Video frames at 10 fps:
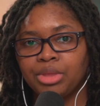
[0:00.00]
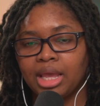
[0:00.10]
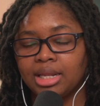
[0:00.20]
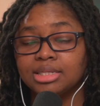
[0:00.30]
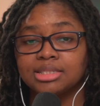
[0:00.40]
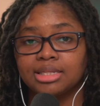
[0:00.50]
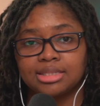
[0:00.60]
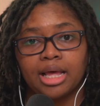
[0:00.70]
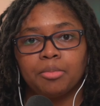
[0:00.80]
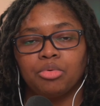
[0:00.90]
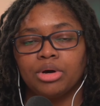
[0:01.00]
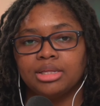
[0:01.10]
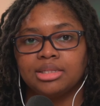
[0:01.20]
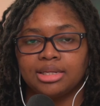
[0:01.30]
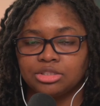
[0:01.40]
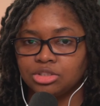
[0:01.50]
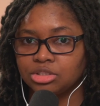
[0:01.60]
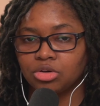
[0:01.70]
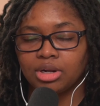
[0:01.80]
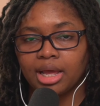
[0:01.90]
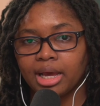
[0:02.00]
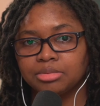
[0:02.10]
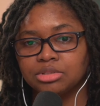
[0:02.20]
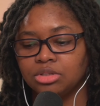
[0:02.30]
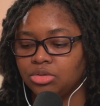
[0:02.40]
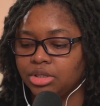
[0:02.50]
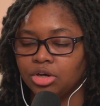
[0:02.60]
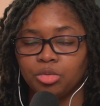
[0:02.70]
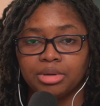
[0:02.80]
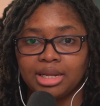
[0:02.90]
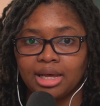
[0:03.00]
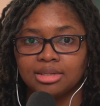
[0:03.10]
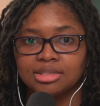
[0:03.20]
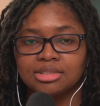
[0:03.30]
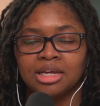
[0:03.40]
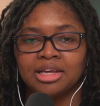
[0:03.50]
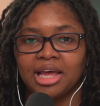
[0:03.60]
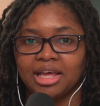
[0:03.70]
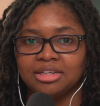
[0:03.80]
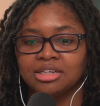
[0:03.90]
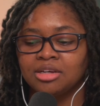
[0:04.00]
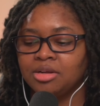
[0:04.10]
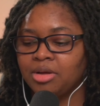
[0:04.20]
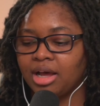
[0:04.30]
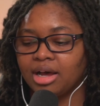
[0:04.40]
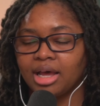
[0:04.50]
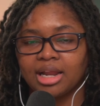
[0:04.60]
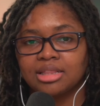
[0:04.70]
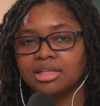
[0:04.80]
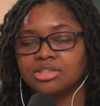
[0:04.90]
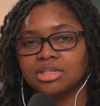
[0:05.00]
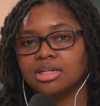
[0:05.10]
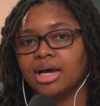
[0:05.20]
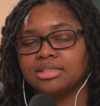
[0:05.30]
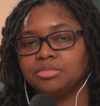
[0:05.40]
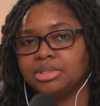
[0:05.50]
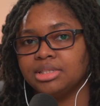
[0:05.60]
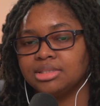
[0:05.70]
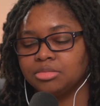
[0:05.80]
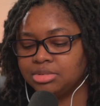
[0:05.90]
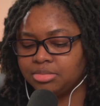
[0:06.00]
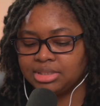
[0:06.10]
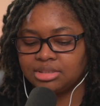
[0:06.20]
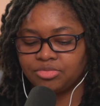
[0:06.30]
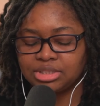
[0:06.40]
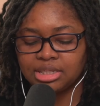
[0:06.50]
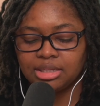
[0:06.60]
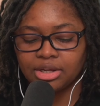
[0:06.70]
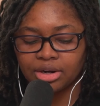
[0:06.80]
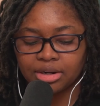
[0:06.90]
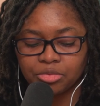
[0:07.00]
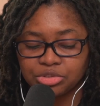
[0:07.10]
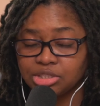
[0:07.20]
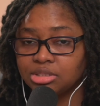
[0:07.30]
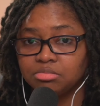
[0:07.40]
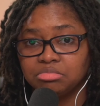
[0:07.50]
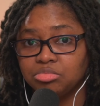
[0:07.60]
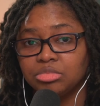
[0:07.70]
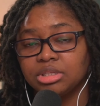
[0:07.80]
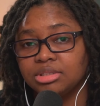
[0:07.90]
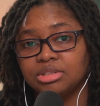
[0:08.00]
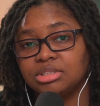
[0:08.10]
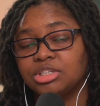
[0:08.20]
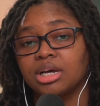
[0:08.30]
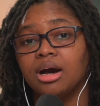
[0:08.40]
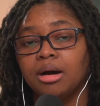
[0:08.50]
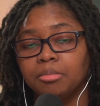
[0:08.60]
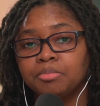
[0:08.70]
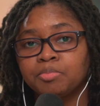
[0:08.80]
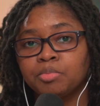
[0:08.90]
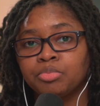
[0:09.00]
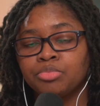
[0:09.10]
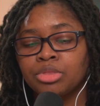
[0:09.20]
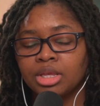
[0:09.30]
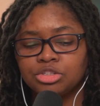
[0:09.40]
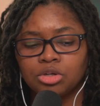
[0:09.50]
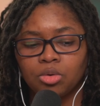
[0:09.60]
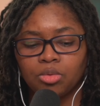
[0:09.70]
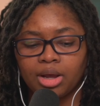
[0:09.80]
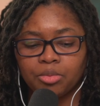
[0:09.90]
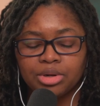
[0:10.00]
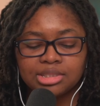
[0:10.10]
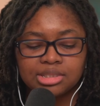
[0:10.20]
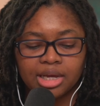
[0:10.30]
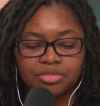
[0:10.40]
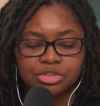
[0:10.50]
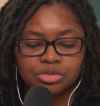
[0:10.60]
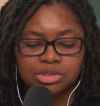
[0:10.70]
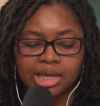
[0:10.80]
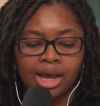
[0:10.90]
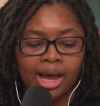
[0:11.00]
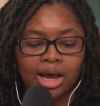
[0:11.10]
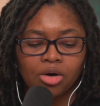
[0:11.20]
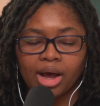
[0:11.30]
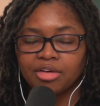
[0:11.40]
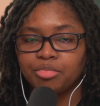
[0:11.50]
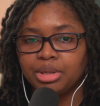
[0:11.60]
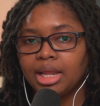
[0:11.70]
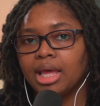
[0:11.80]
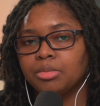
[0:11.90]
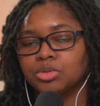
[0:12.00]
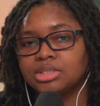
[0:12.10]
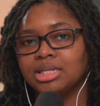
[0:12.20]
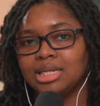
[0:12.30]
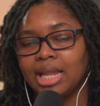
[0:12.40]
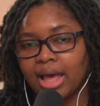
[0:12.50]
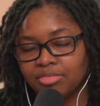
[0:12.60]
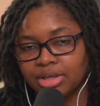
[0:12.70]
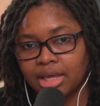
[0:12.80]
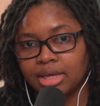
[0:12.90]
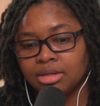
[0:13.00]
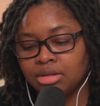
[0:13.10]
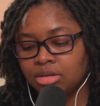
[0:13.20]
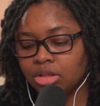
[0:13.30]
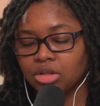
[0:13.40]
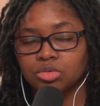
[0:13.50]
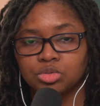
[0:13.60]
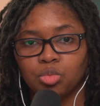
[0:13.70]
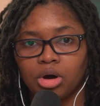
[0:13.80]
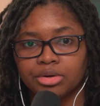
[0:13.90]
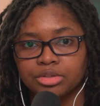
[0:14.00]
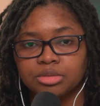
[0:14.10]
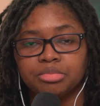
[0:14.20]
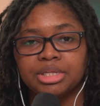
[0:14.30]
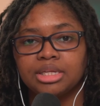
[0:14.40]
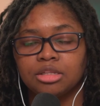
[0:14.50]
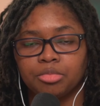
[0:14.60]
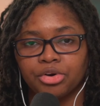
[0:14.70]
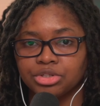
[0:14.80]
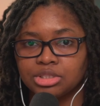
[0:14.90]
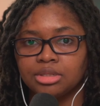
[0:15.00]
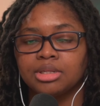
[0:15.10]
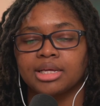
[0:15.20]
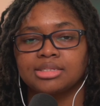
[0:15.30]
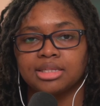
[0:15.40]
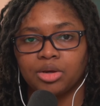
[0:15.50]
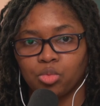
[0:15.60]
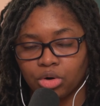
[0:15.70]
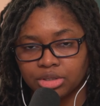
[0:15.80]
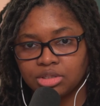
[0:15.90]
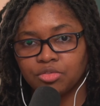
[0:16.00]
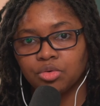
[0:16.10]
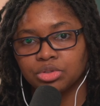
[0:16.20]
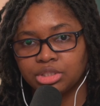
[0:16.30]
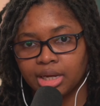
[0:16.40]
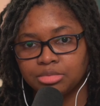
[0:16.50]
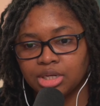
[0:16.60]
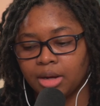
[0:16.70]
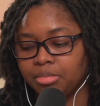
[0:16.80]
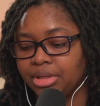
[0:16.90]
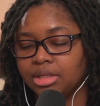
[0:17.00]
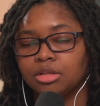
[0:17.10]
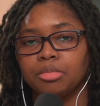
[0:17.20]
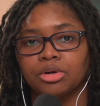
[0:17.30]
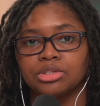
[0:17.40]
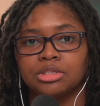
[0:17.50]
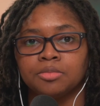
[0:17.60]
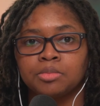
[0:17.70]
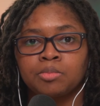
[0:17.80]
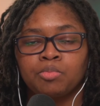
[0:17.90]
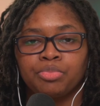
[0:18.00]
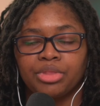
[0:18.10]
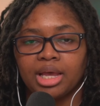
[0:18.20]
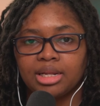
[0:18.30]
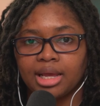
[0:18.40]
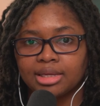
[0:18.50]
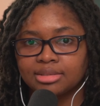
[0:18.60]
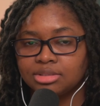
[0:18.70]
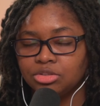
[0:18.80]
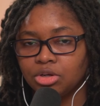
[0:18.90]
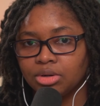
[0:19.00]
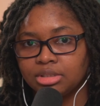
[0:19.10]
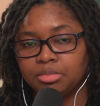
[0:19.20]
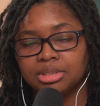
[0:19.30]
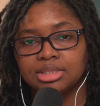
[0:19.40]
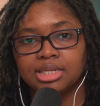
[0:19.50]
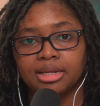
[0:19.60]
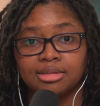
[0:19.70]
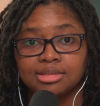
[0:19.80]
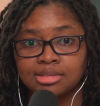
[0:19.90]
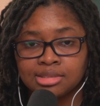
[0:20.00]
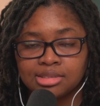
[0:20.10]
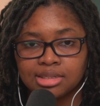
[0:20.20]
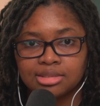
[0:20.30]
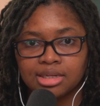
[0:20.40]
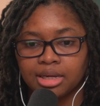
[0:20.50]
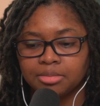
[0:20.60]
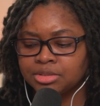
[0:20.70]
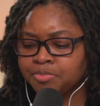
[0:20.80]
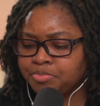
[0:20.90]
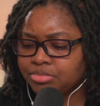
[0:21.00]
And it's at that point that it's just going to absolutely go bananas. And I think there's a lot be seen there just to come. So I wanted to dive into how I've been able to navigate those waters, being the person, like I said, that worked a full-time job, being the person that has, you know, a debilitating disease at times,